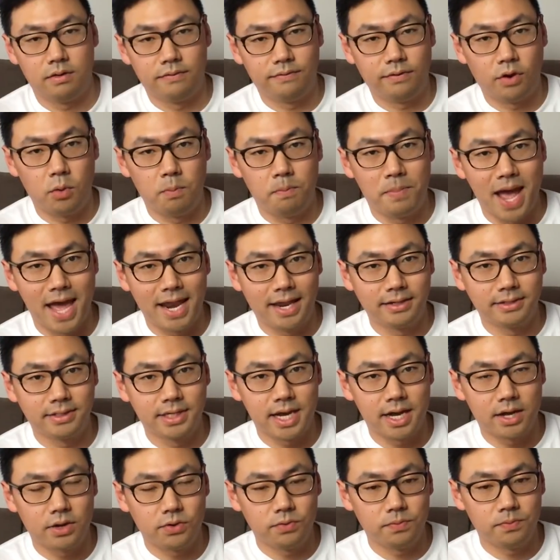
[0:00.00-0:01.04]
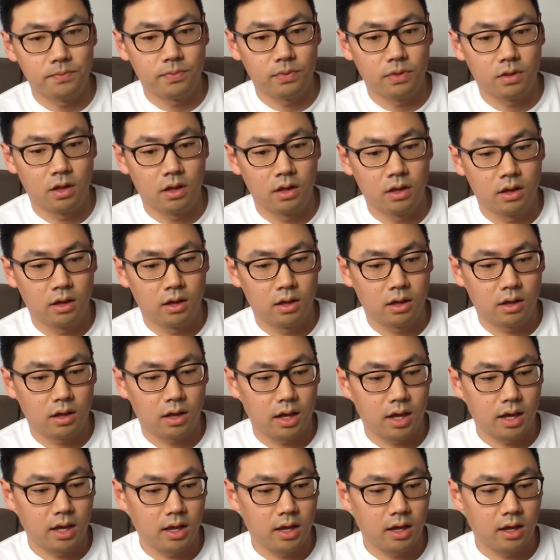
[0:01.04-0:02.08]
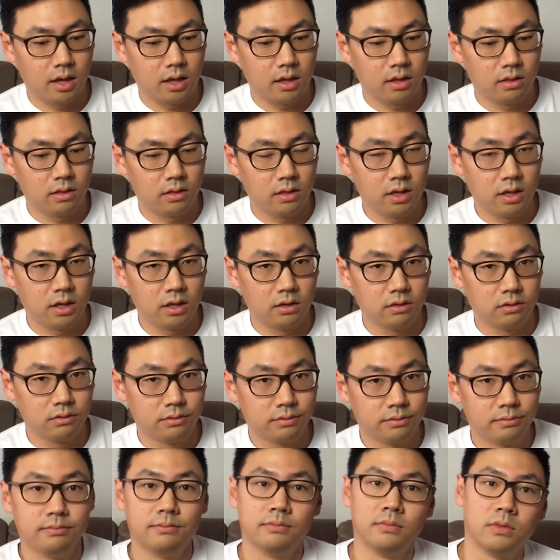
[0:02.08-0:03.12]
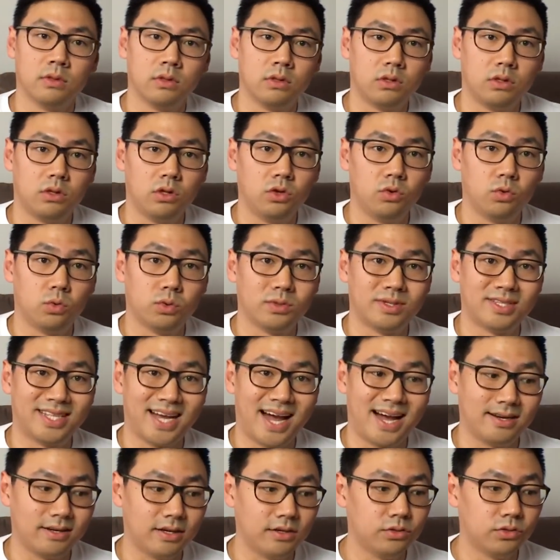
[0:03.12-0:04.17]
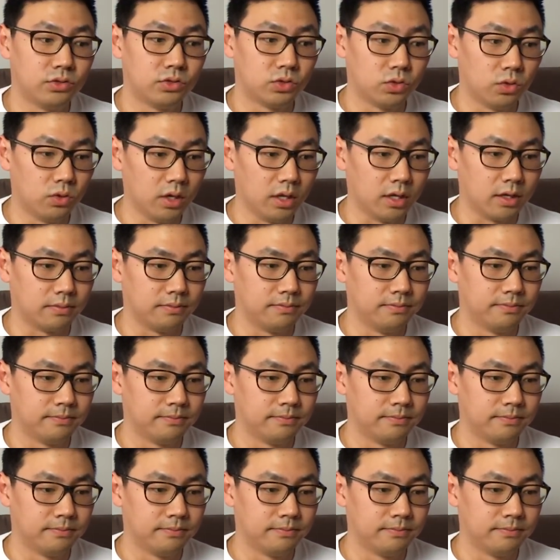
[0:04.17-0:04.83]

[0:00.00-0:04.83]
foam padding down, and then you will start installing.